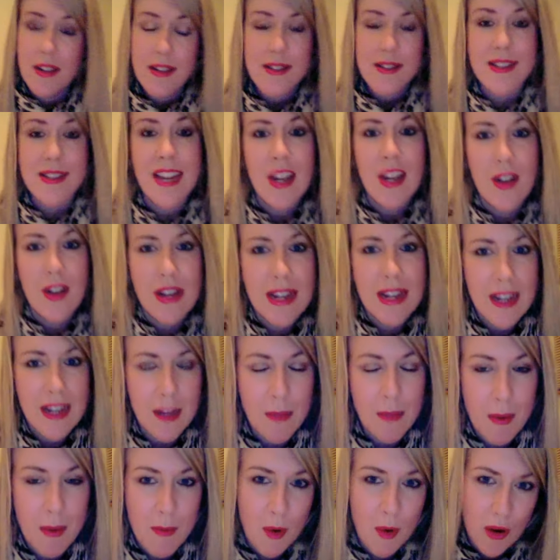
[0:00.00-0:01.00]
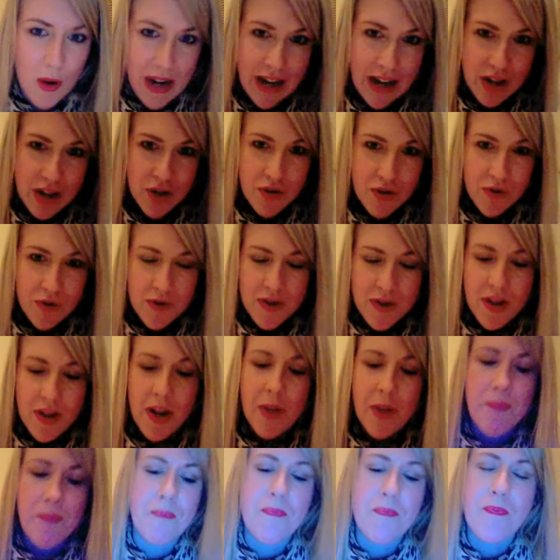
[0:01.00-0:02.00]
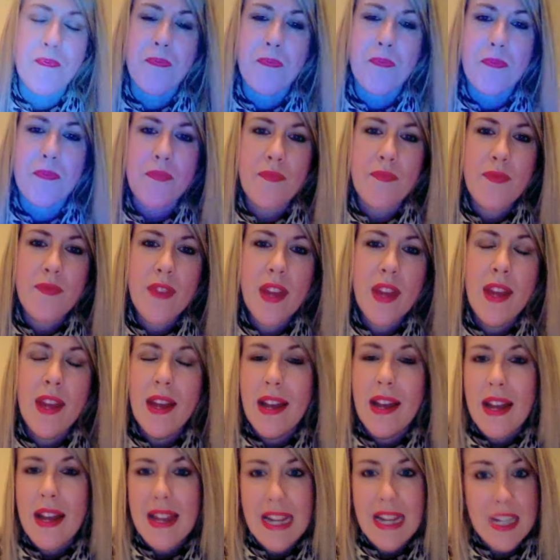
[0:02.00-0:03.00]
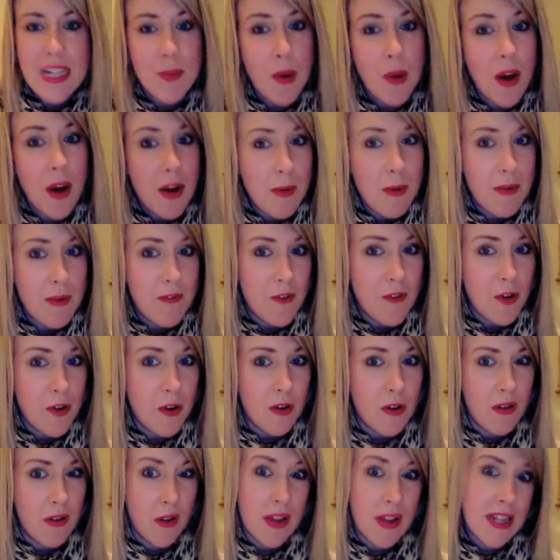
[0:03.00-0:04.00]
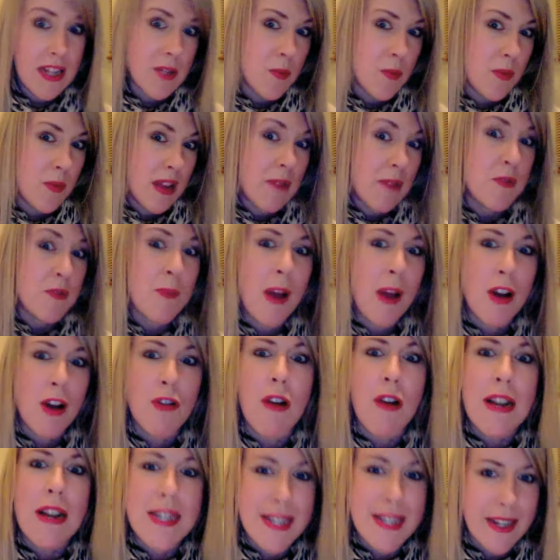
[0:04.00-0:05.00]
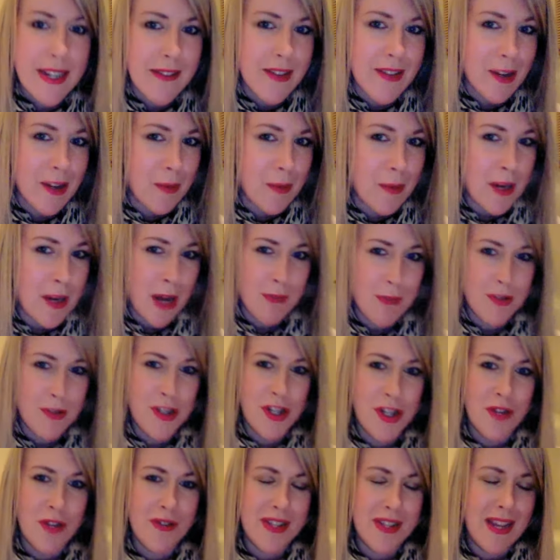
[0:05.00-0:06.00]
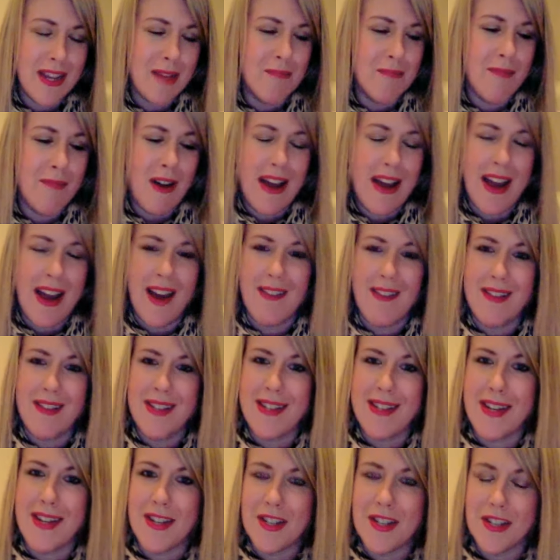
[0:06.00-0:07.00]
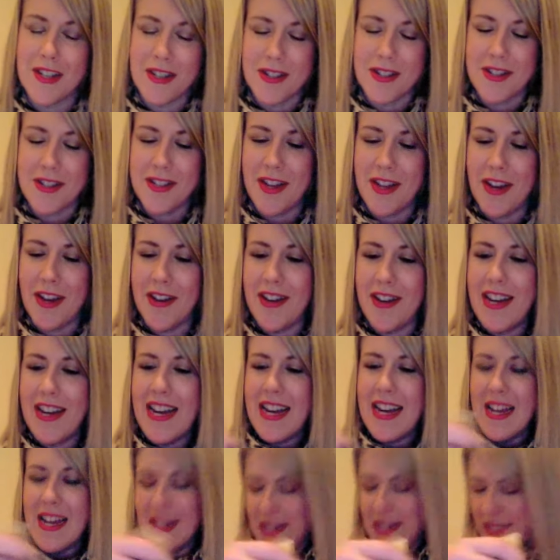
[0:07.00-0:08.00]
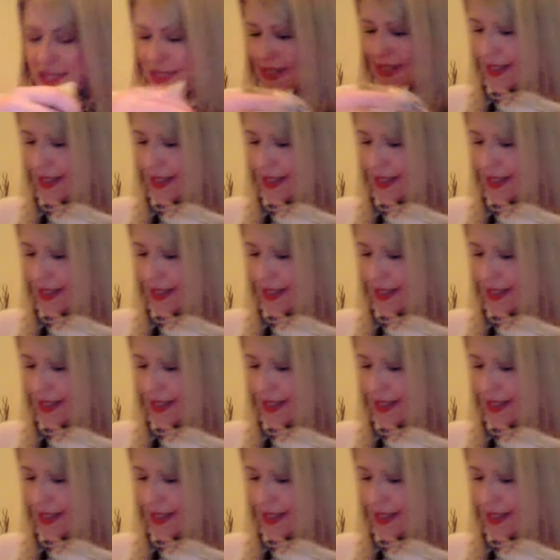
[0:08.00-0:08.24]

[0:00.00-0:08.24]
so they look a little bit more natural. So that's what I went for, or that was my criteria when I was choosing my hair extensions. So this is